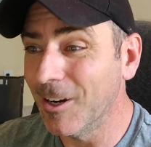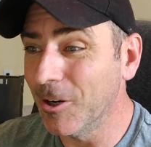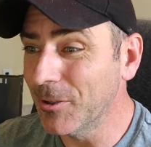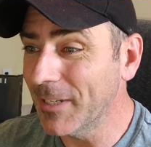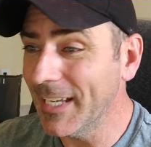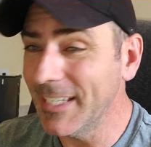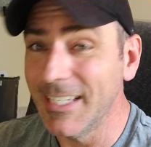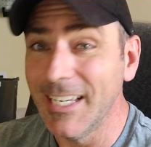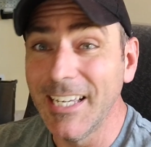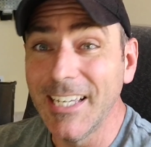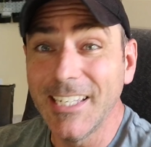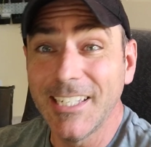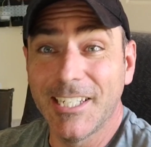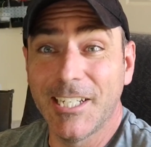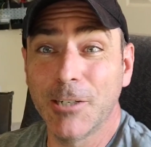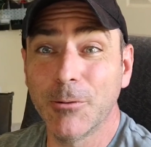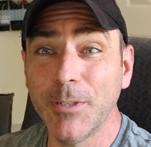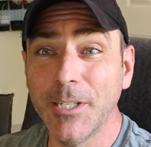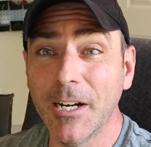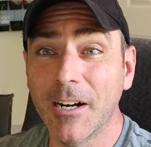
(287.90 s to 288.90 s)
Okay,
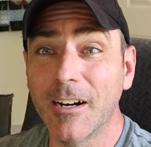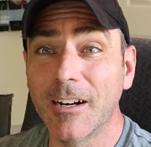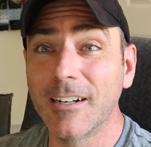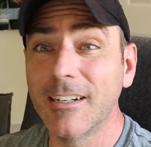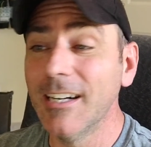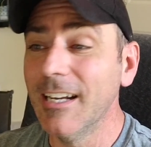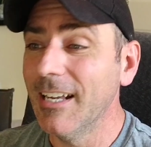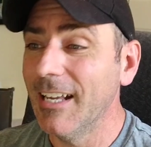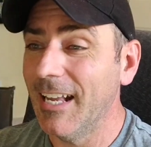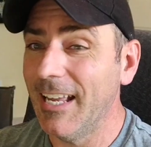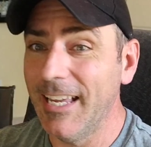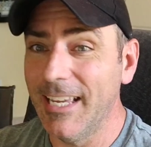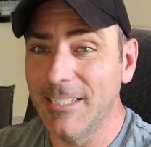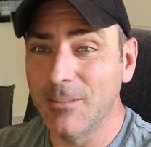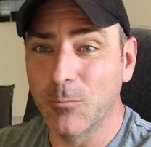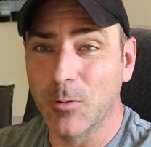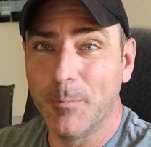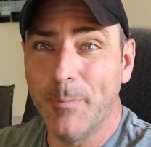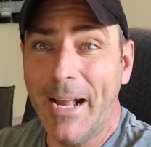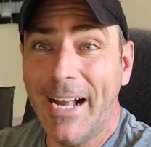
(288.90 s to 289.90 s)
here we are,
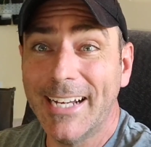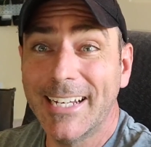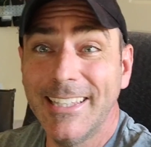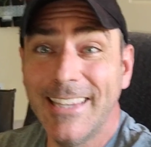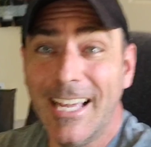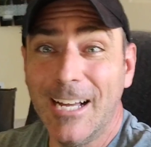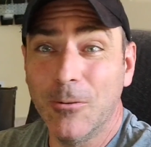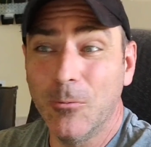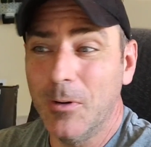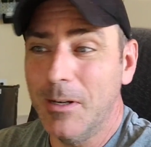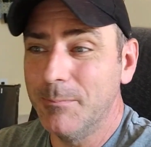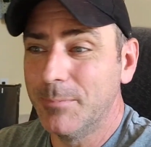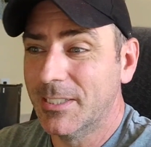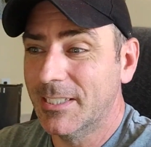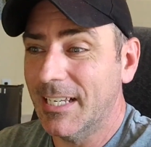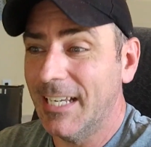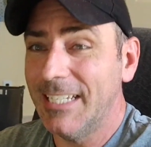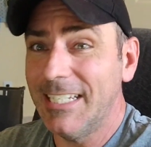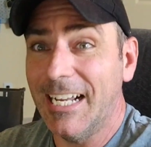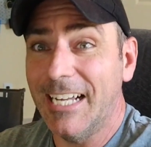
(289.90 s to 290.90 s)
and we're back in that
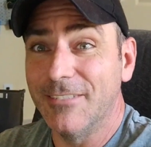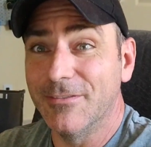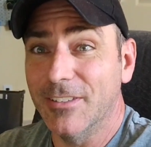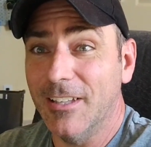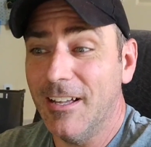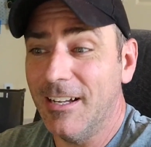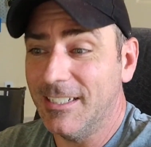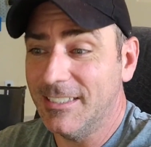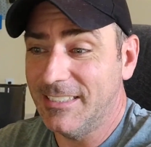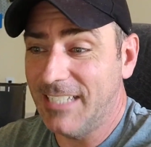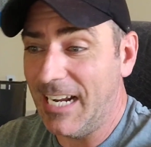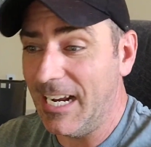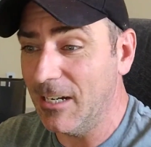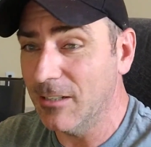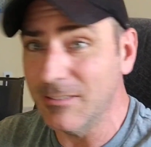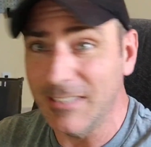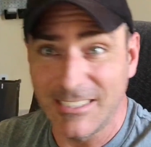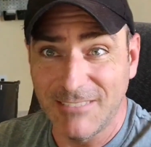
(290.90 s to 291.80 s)
website. I've logged out.